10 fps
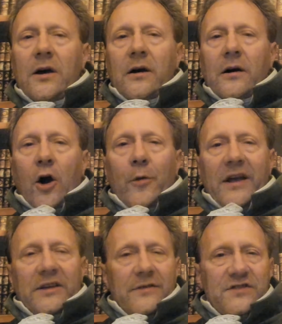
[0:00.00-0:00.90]
our
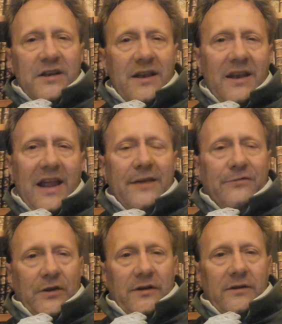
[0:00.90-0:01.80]
magnificent
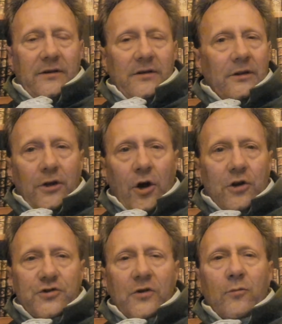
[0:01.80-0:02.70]
navy,
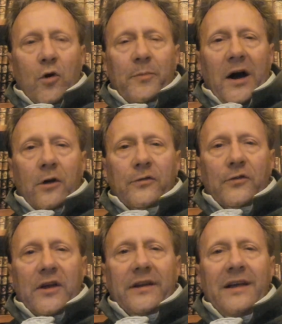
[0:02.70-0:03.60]
larger and more powerful
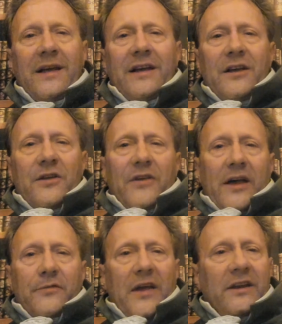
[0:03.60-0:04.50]
than that
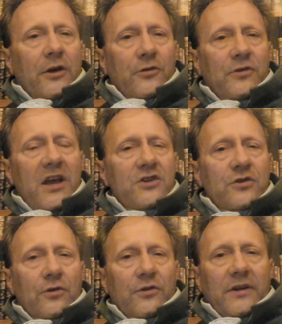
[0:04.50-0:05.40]
of any other nation
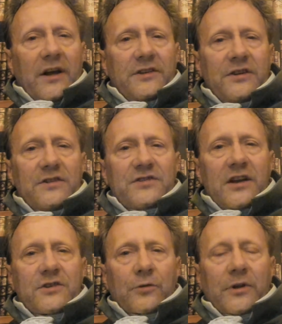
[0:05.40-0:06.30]
during the 19th
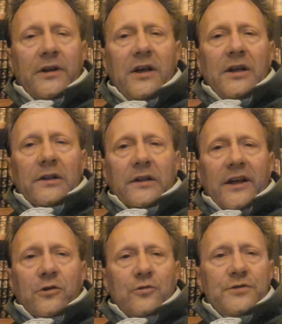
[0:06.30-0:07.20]
century, led
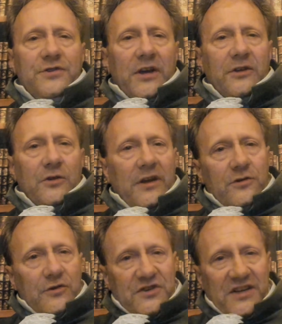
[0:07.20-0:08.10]
a crusade to
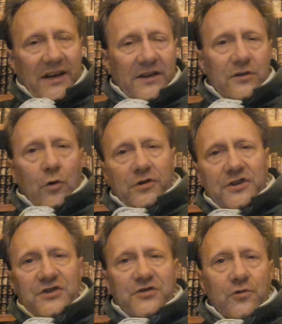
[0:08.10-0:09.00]
interdict or
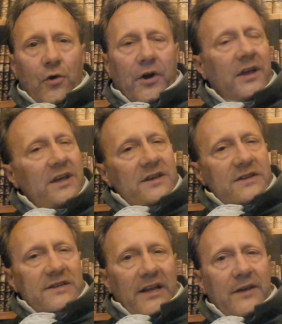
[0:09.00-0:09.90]
destroy
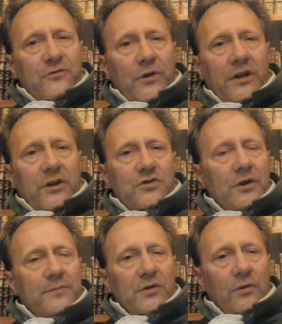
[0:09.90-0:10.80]
slave trading
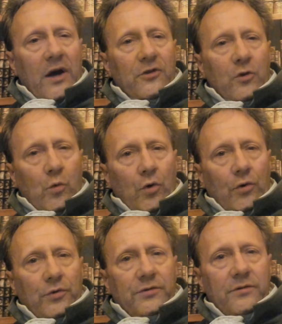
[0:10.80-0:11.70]
ships around the world,